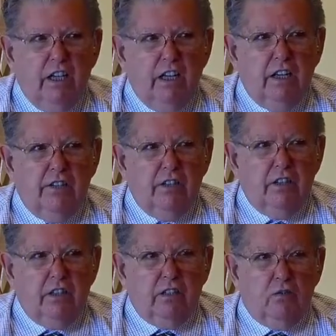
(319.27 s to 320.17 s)
and
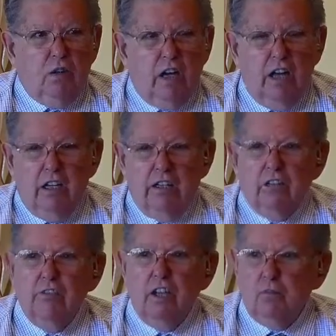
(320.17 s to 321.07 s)
when I,
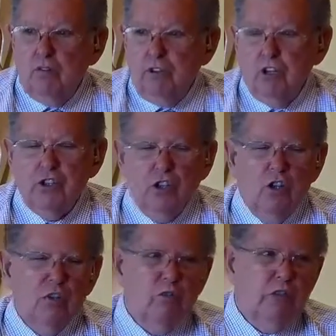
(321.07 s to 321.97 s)
a number of years
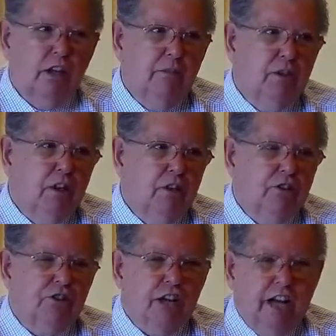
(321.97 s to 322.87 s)
ago, came to
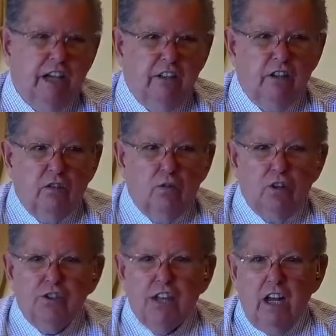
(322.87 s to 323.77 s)
understand that the
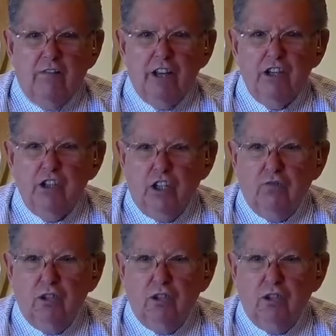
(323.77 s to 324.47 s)
word salvation,